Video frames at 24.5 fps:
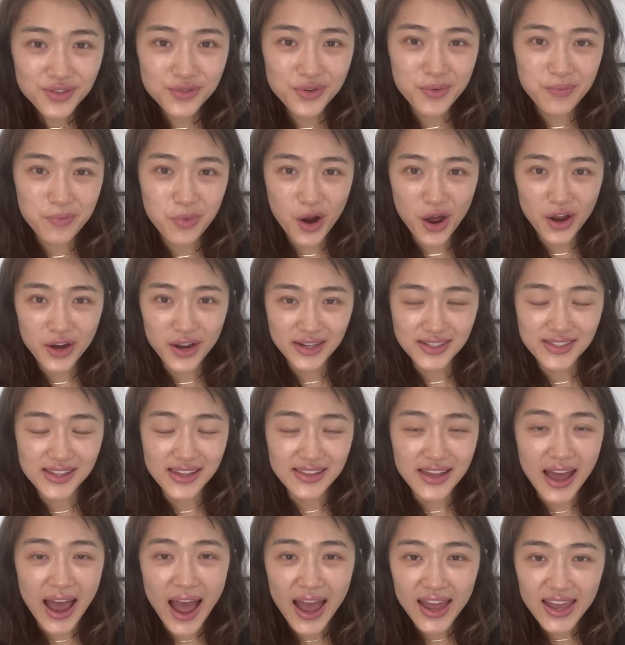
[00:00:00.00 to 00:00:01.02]
The sunscreen product
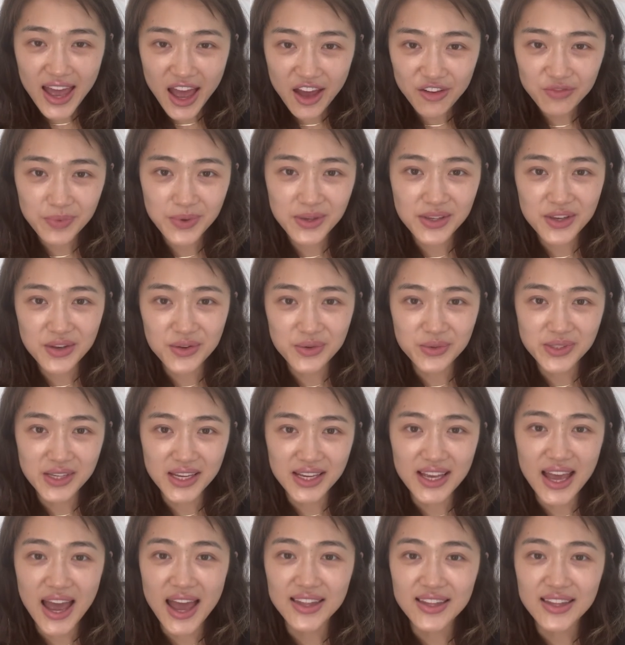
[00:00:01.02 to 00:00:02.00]
that I have been using